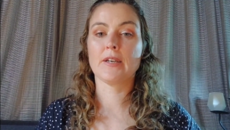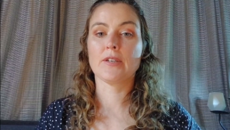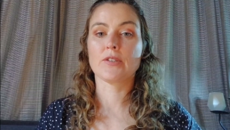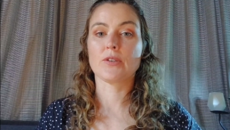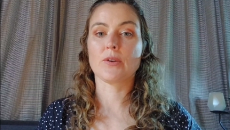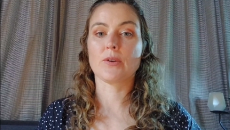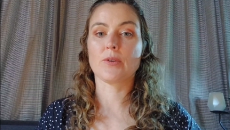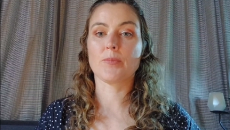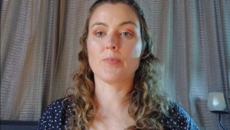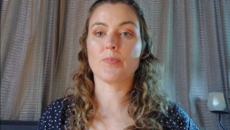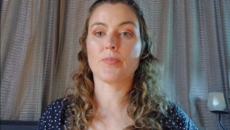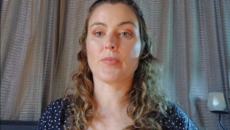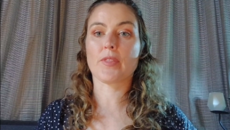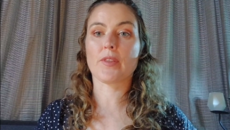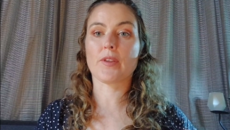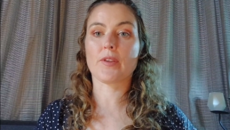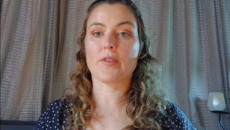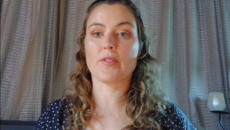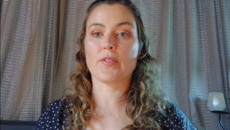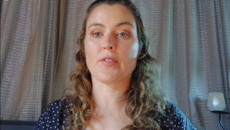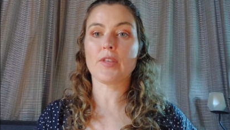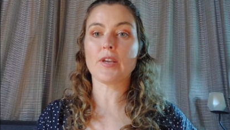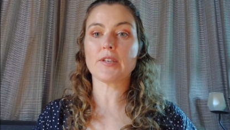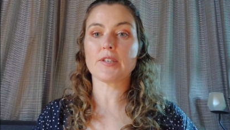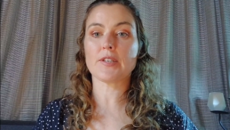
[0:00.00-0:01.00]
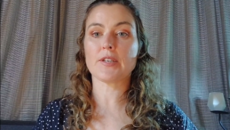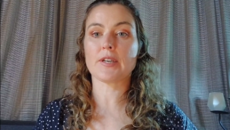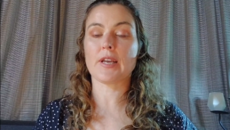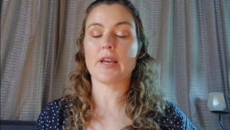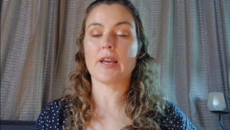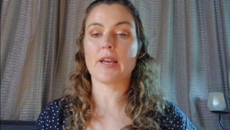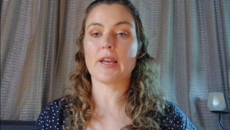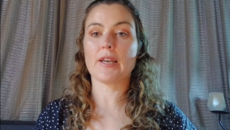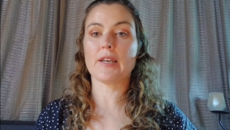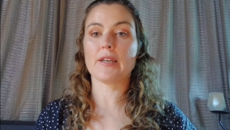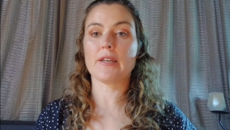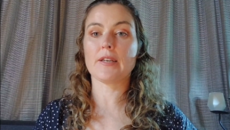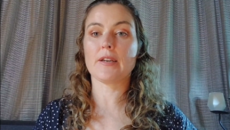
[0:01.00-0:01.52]
So thanks
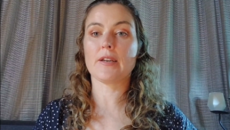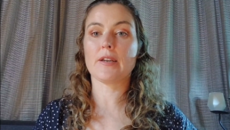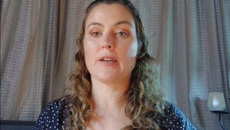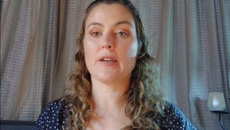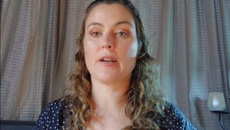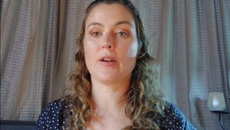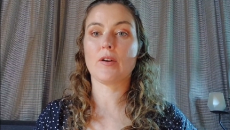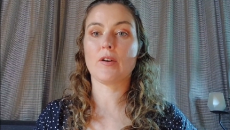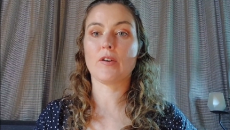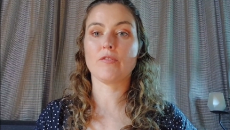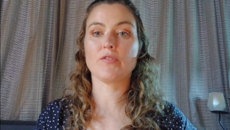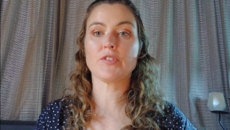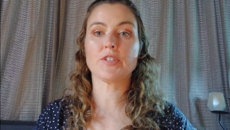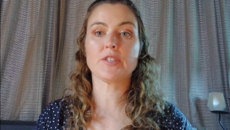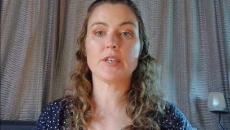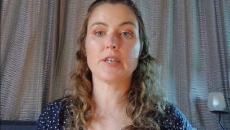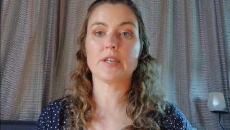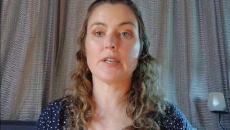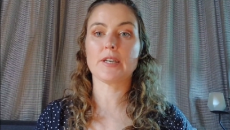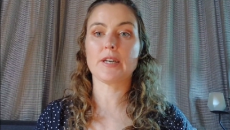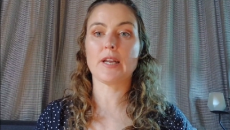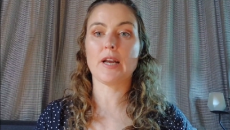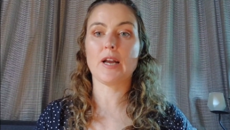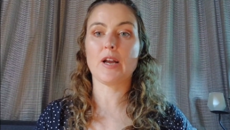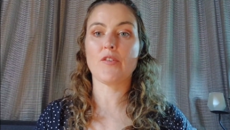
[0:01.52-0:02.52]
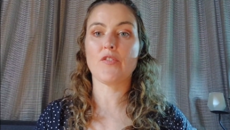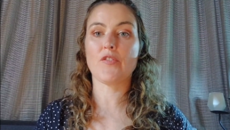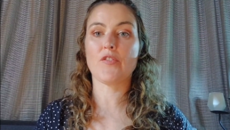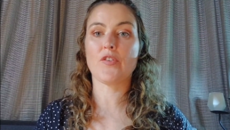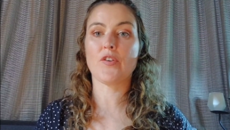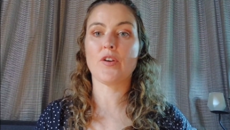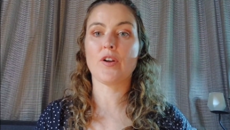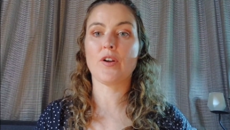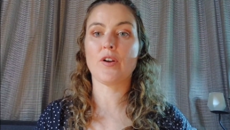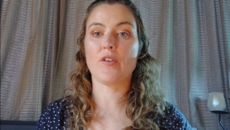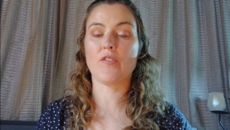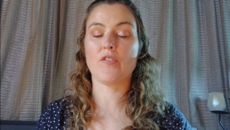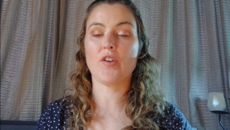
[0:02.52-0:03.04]
again. I've said
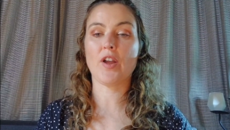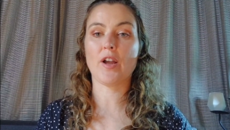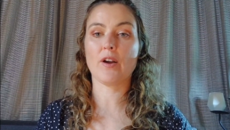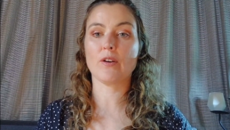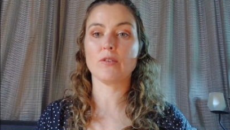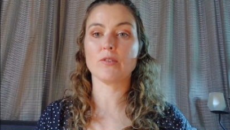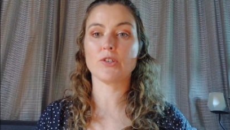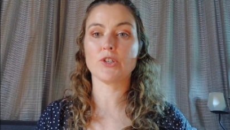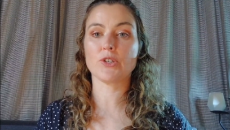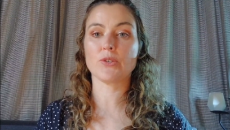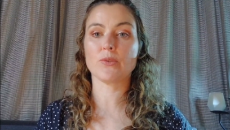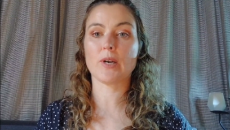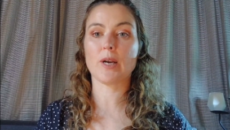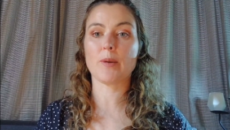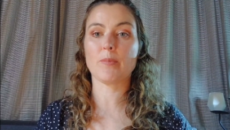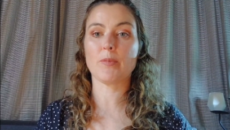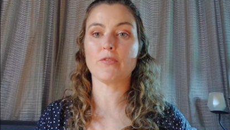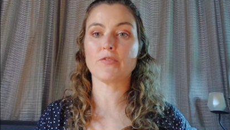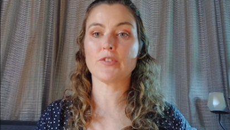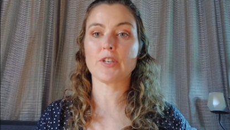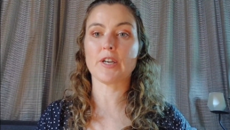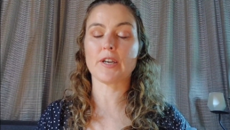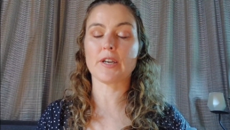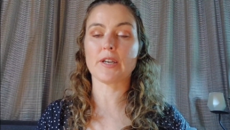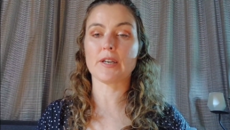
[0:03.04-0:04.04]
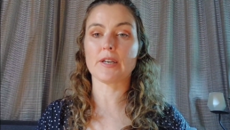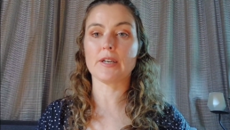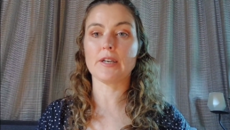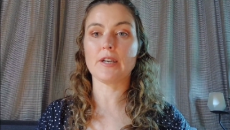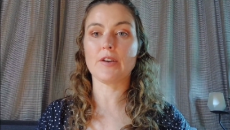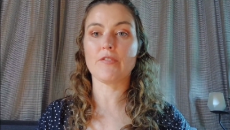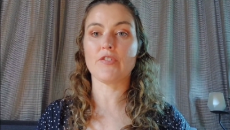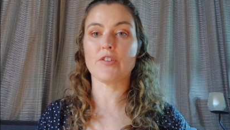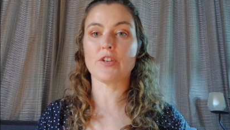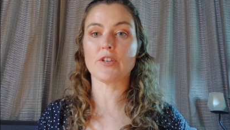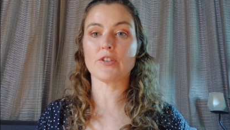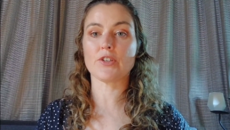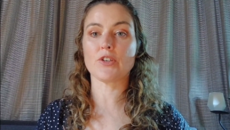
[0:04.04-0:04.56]
enough. I've held you up. I've taken
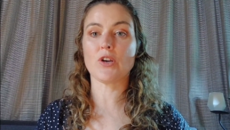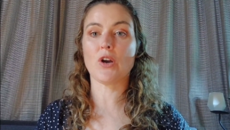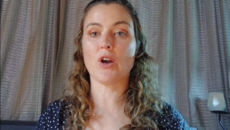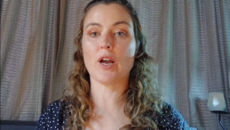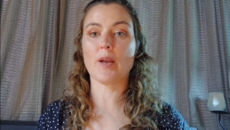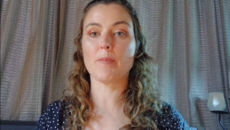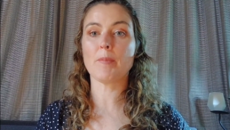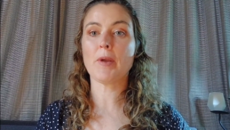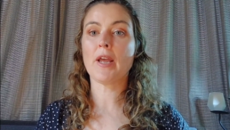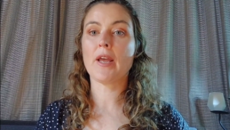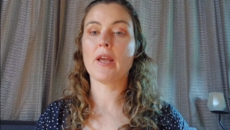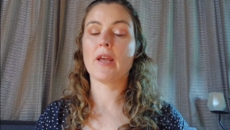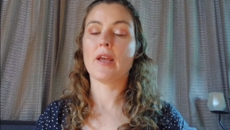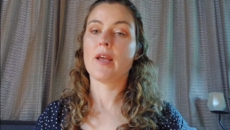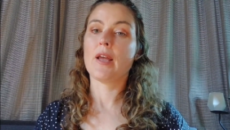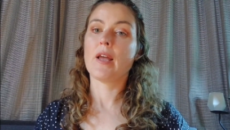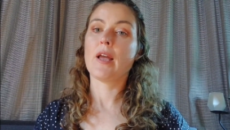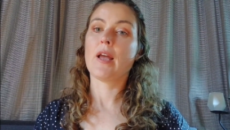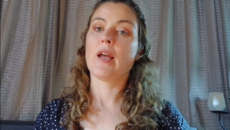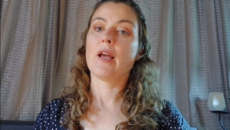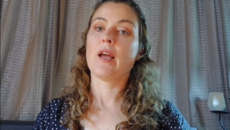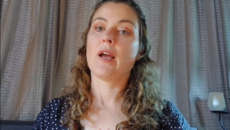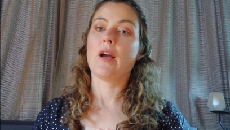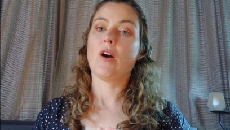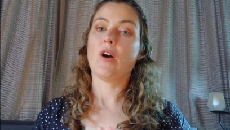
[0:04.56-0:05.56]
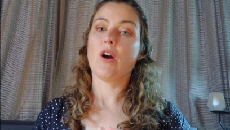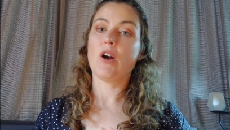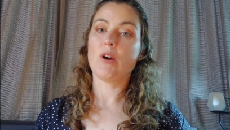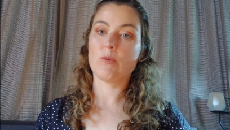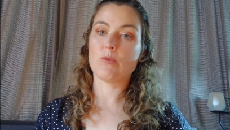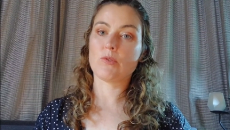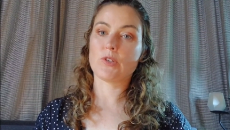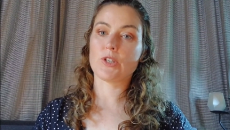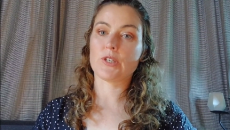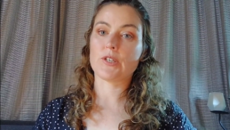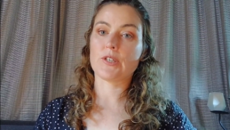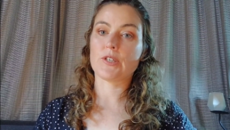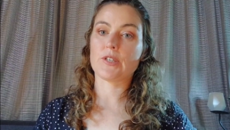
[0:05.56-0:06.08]
enough of your time. I
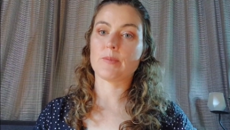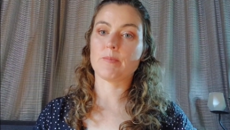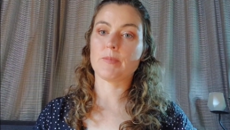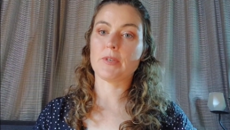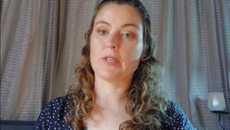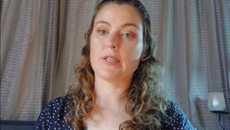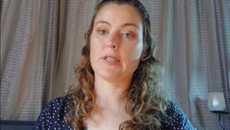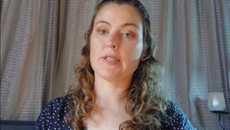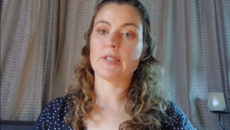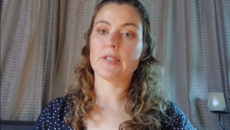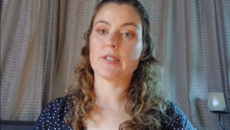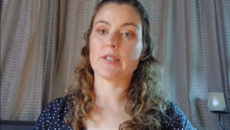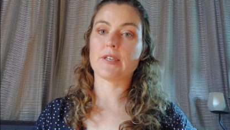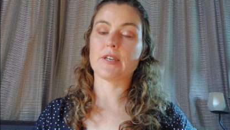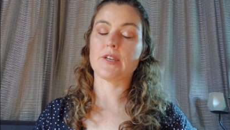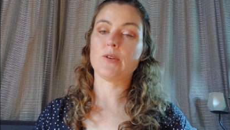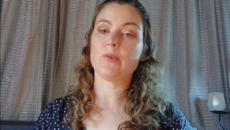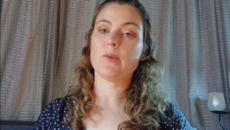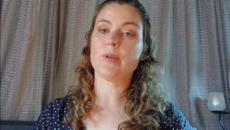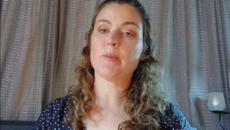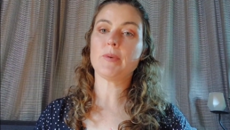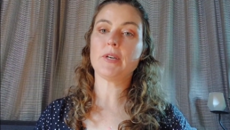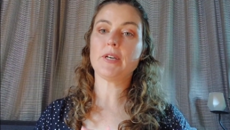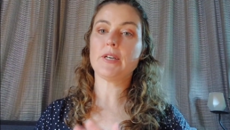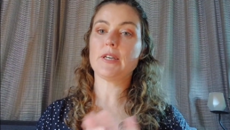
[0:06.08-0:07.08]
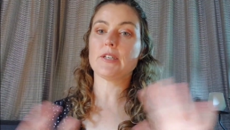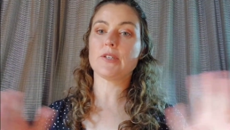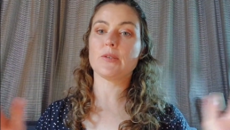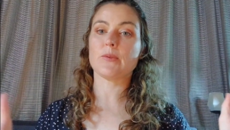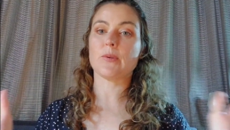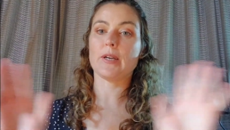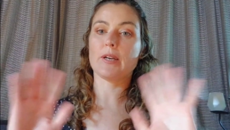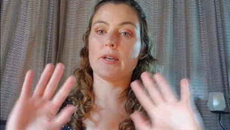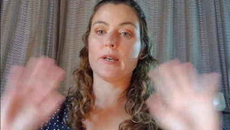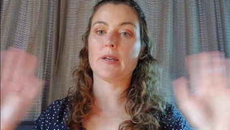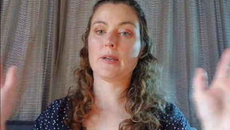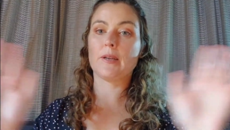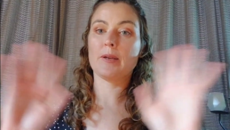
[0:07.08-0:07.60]
will just simply see you in my next
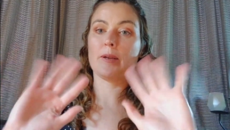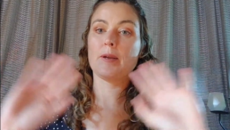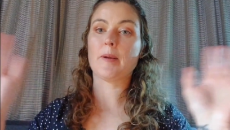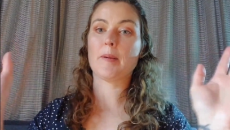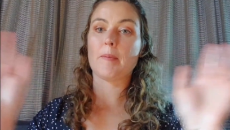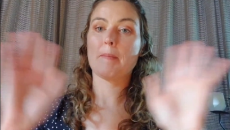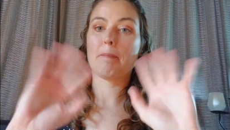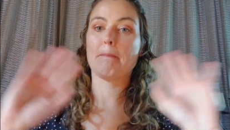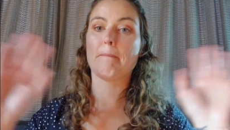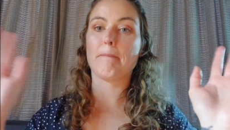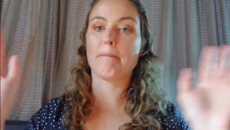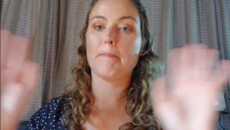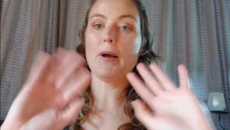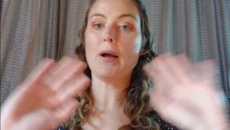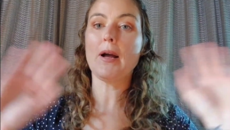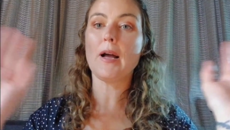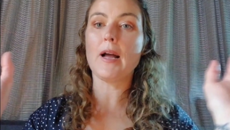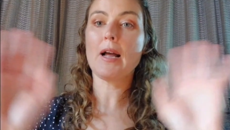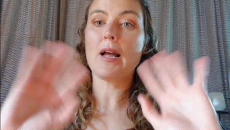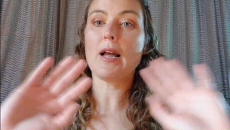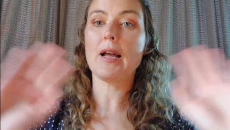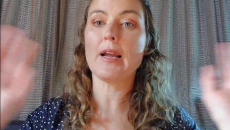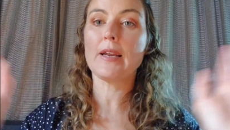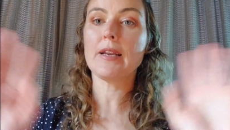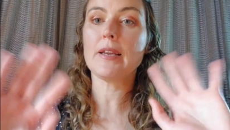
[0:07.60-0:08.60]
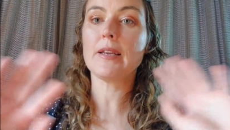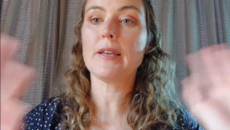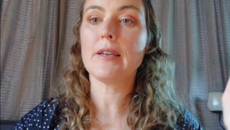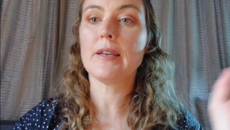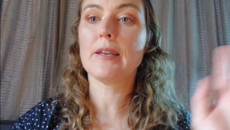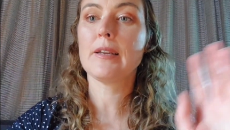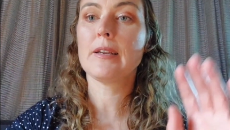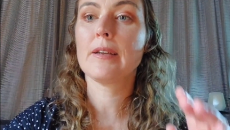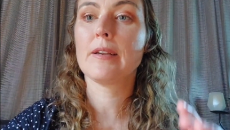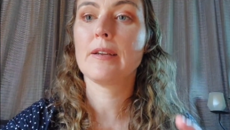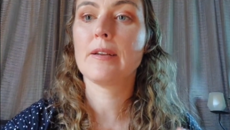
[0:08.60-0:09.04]
one. Bye.